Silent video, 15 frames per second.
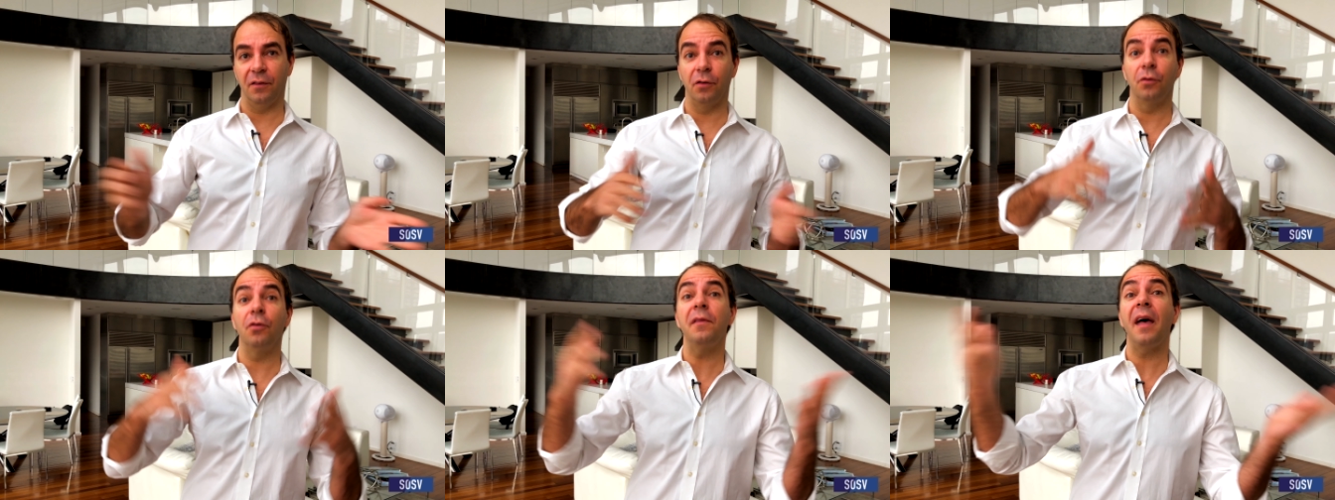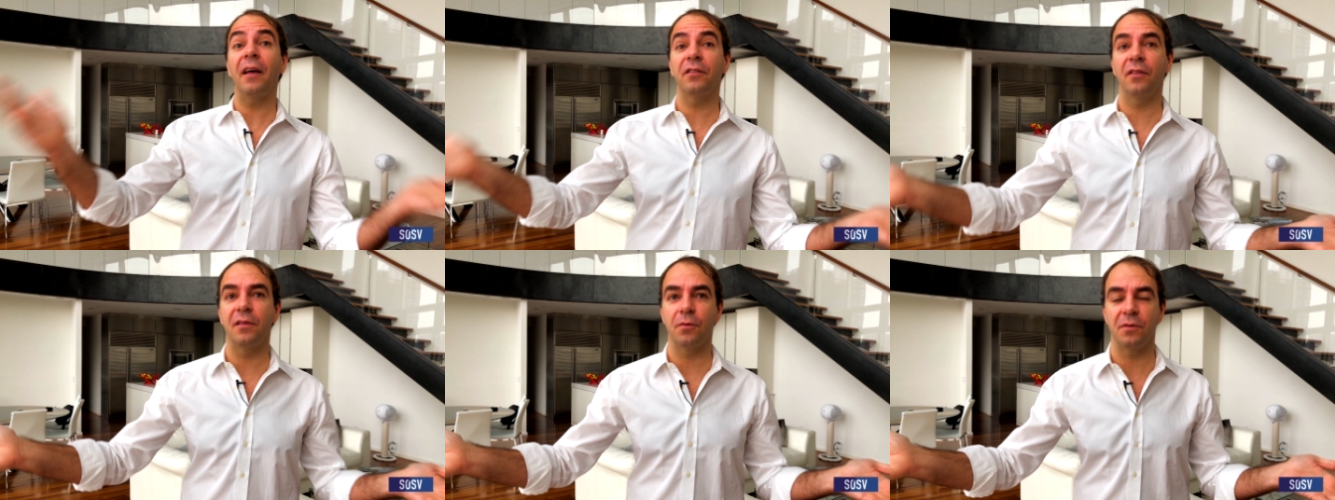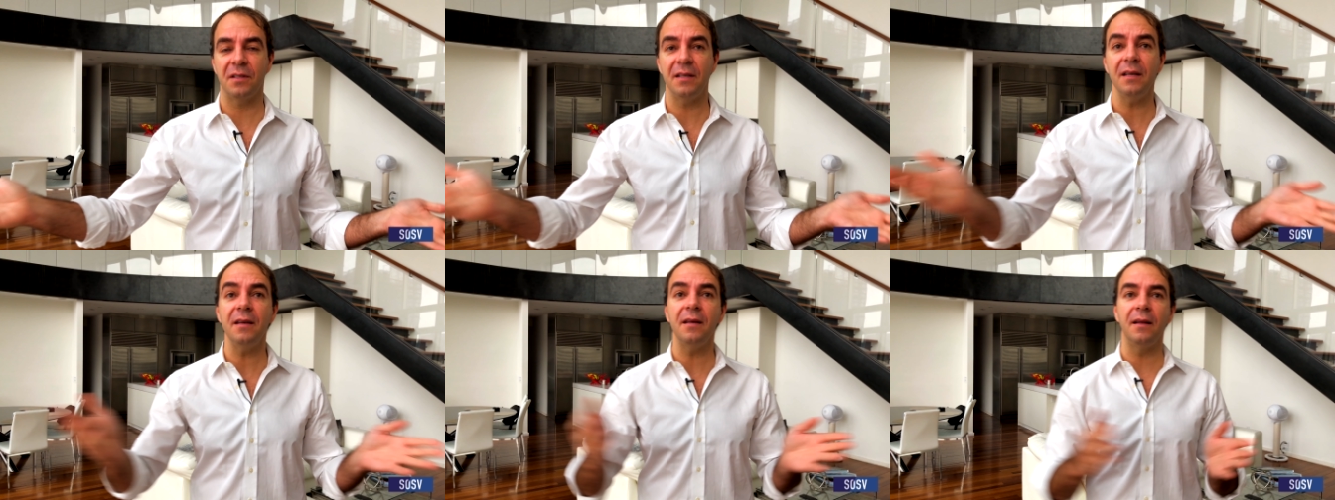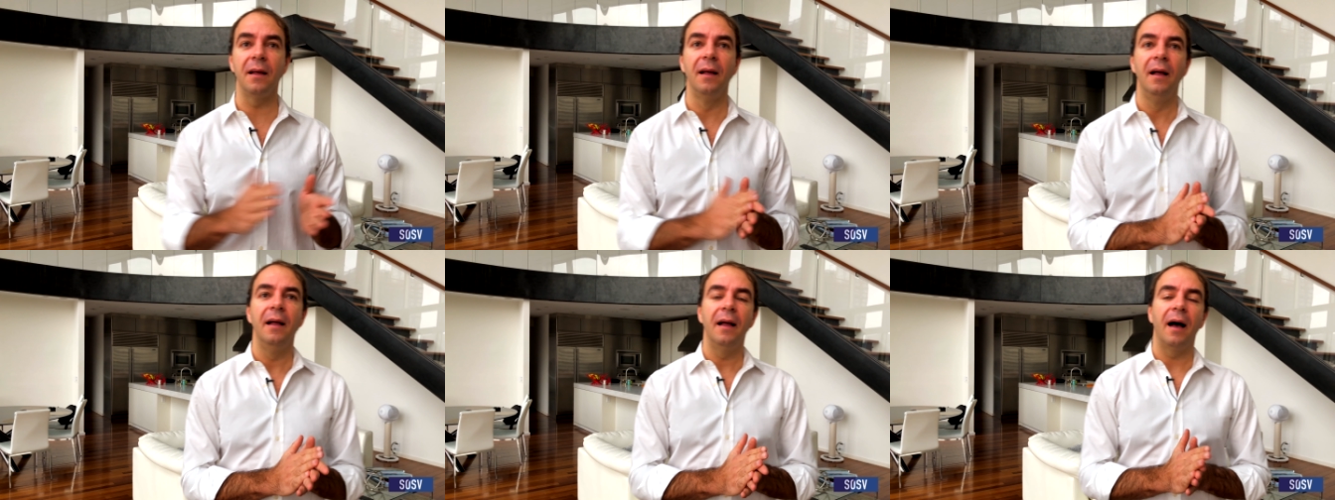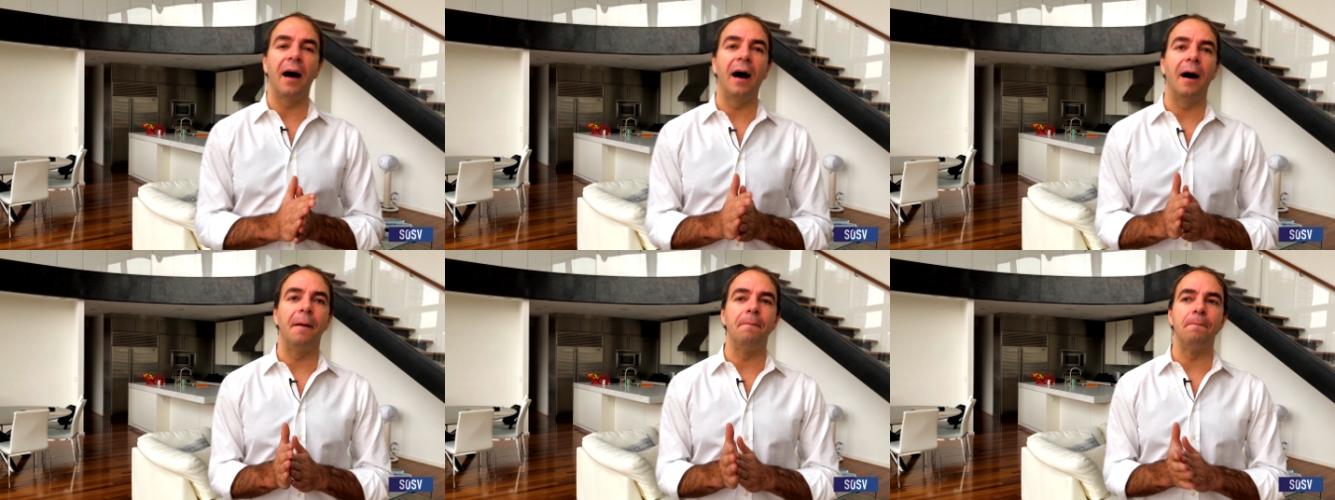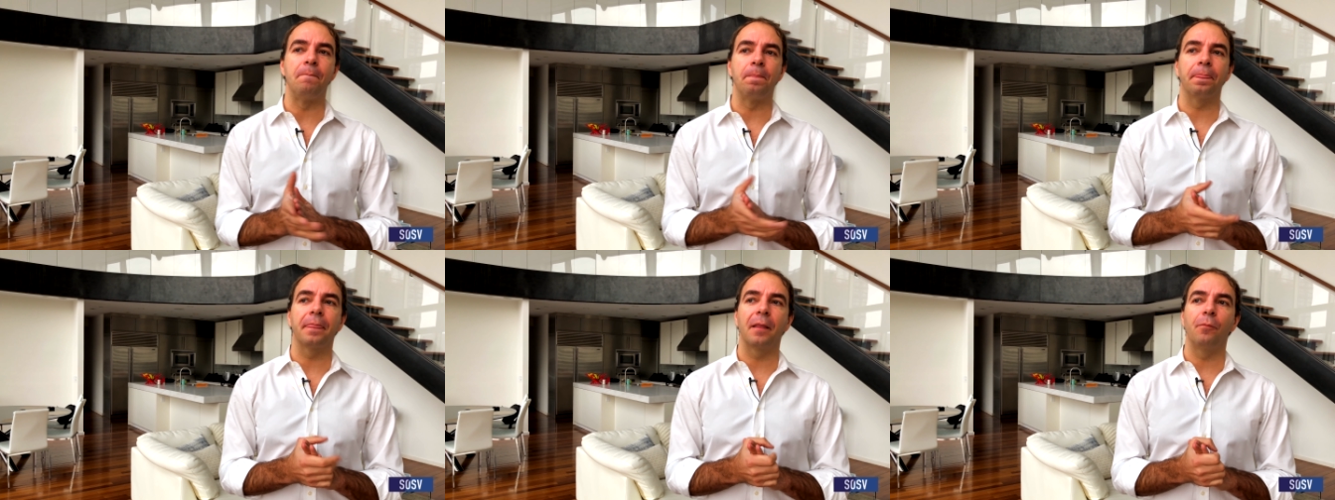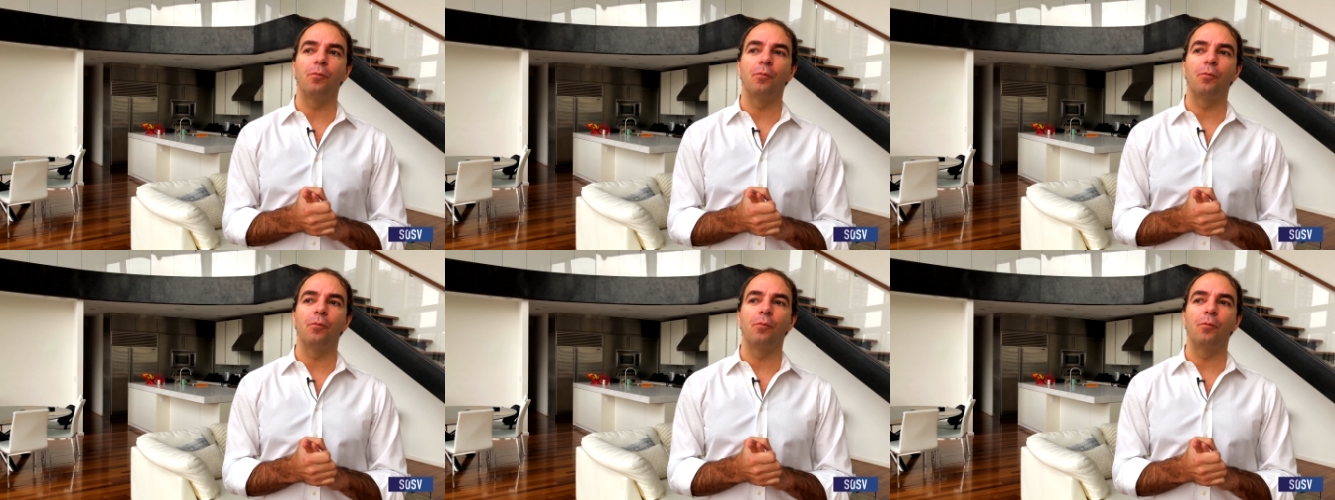And so in two thousand thirteen, um,